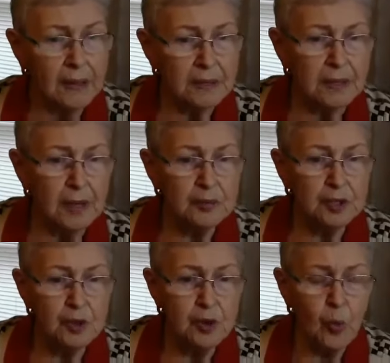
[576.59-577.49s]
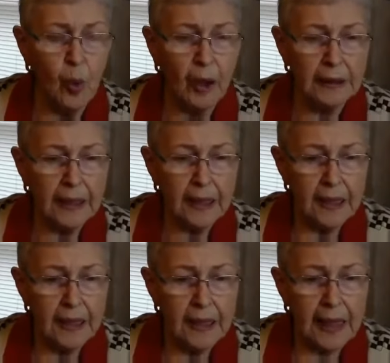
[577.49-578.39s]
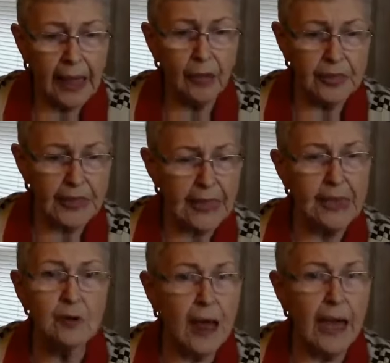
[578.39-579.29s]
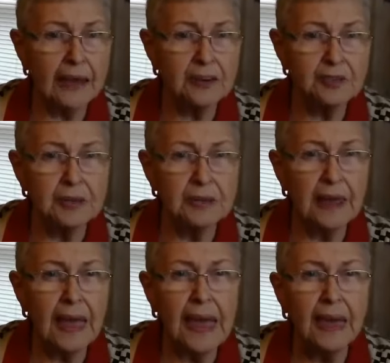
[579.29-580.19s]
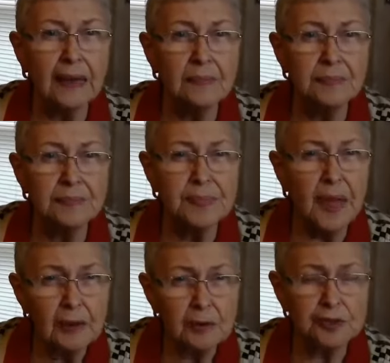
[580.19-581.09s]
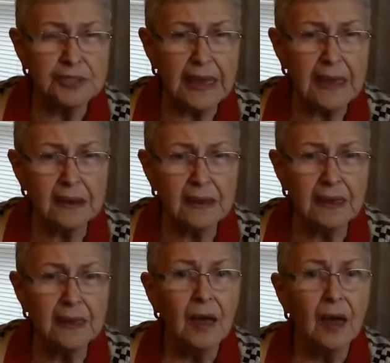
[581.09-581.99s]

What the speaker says: Do you want healthy interaction and understanding,